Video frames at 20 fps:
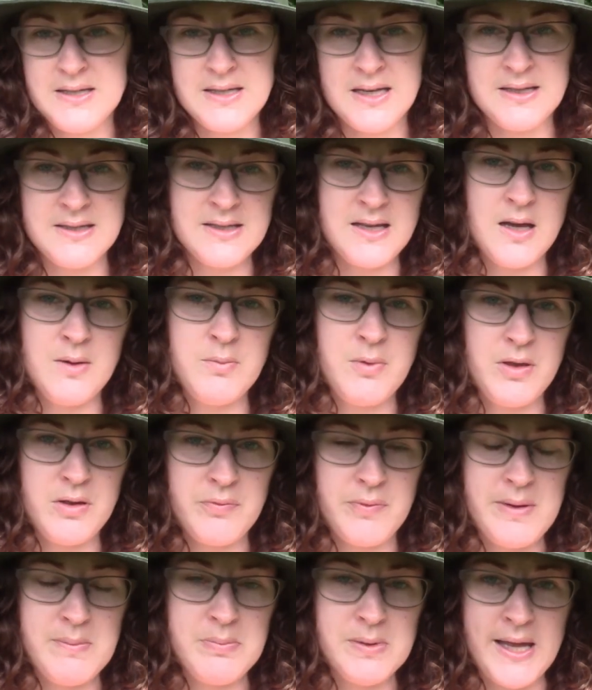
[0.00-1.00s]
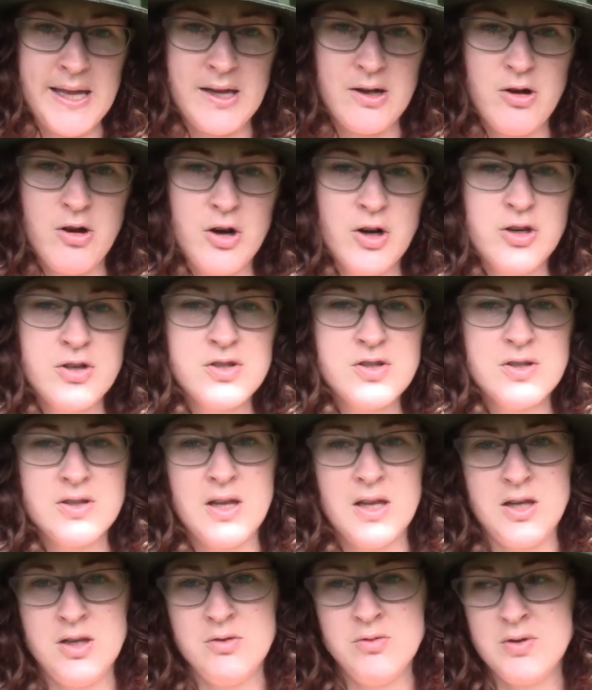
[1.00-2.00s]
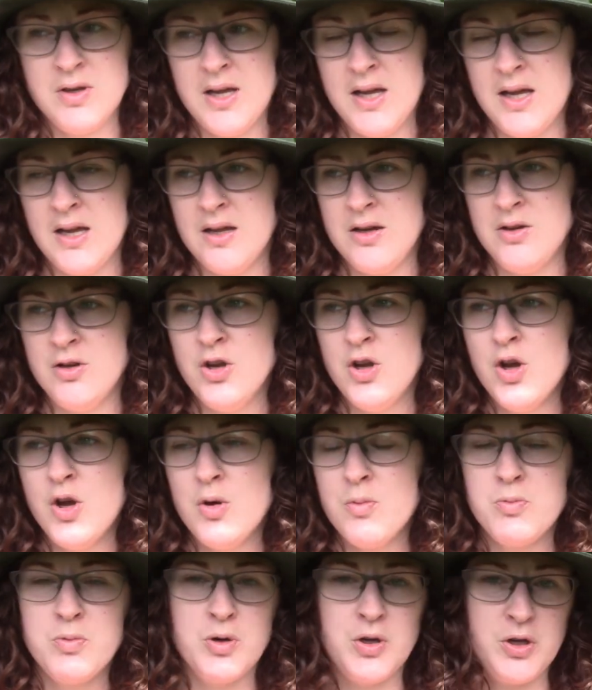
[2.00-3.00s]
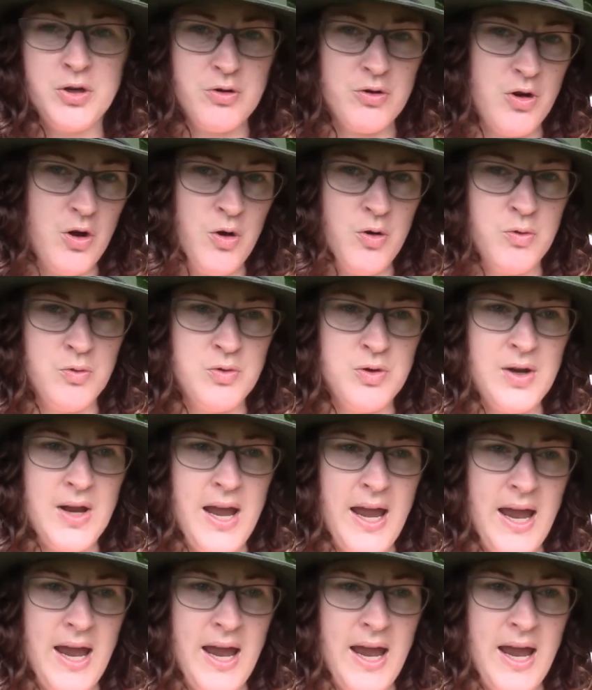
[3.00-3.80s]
does come with three blank cards so that you can put your own